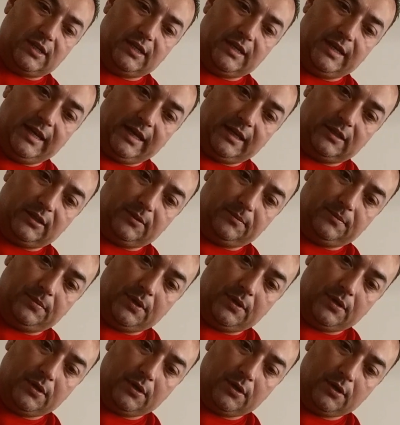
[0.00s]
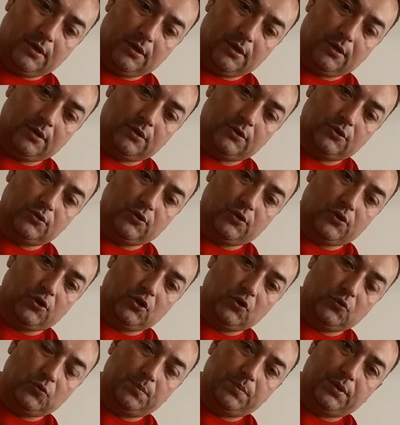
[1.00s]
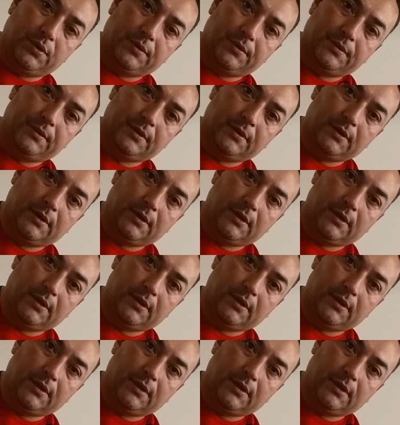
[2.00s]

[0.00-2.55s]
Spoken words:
you just connect them to your loop,